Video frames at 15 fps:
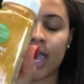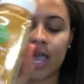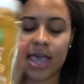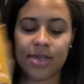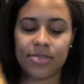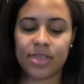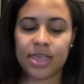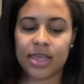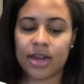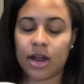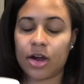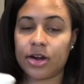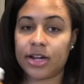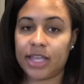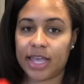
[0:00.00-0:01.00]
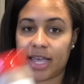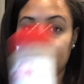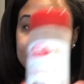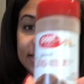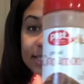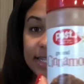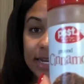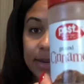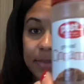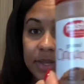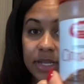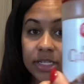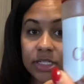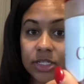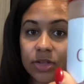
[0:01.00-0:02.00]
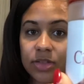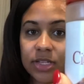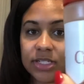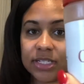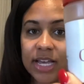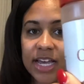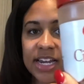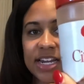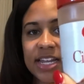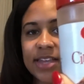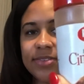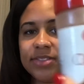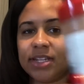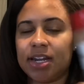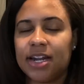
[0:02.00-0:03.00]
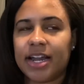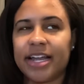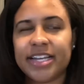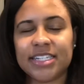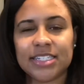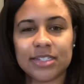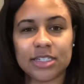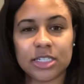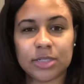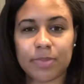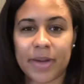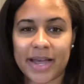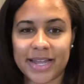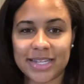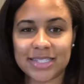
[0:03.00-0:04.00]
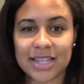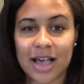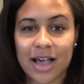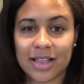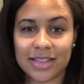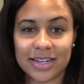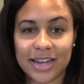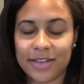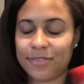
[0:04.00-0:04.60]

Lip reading: and then I already had cinnamon, so this kind of gives it a nice spice holiday